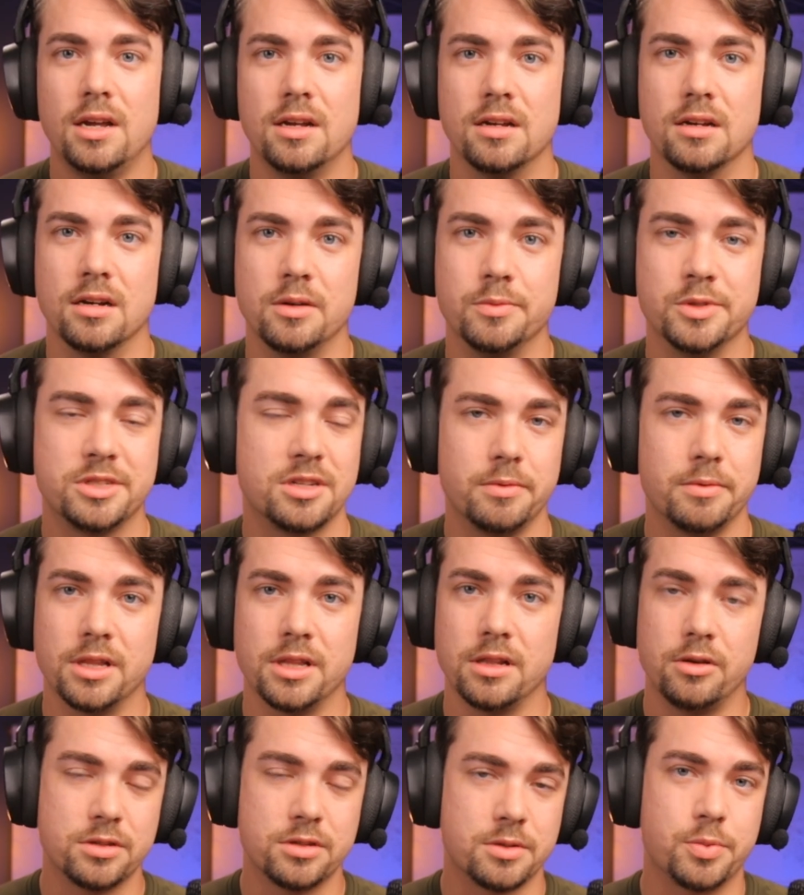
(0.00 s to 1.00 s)
Um, it's going to be the
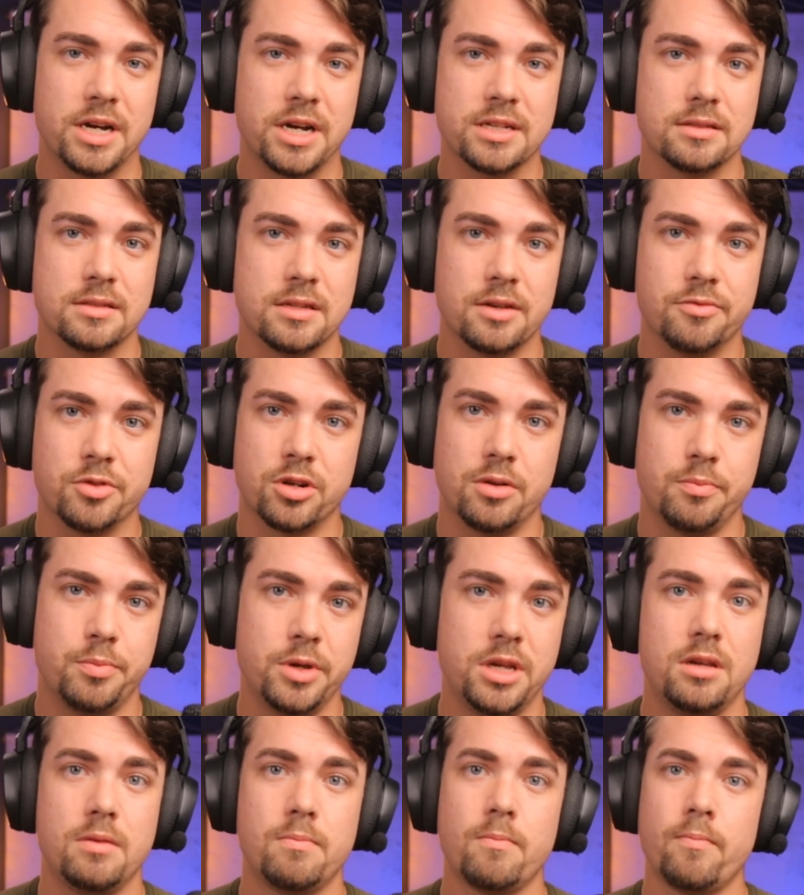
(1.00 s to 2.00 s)
lowest price it's ever going to
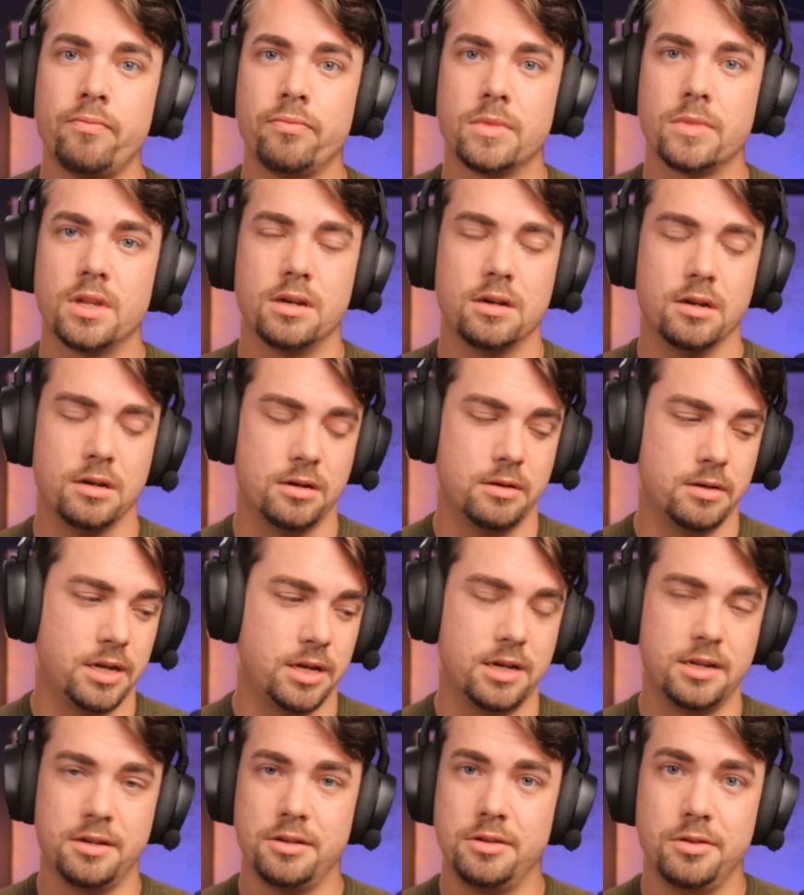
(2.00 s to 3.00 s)
be, uh,
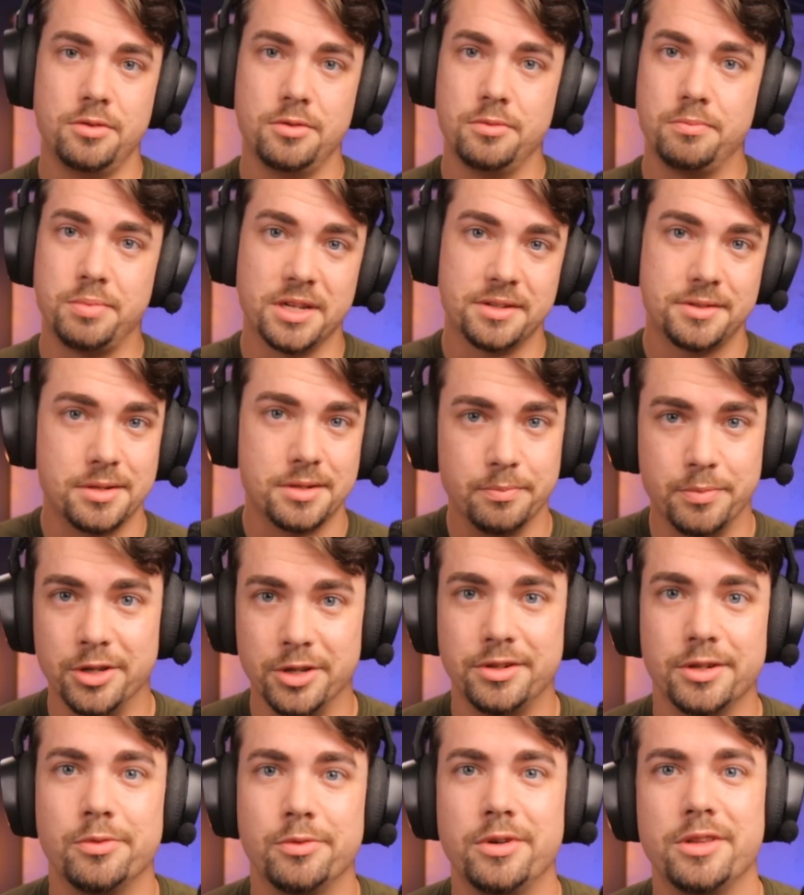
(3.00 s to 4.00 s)
and you get to
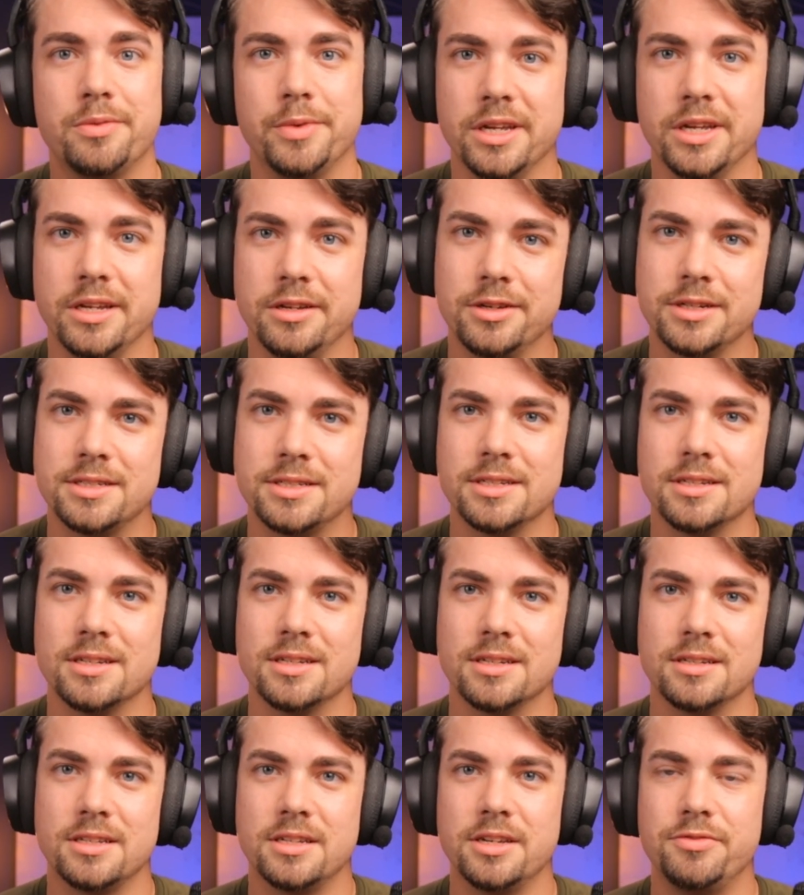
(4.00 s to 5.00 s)
build it with me. You get
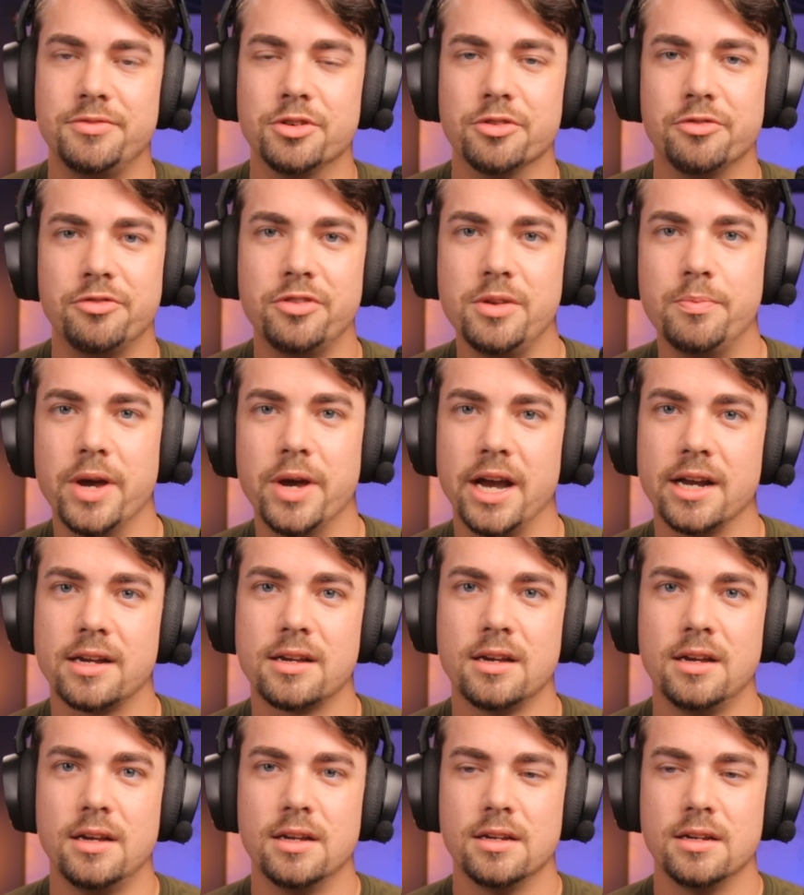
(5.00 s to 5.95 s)
to give your feedback.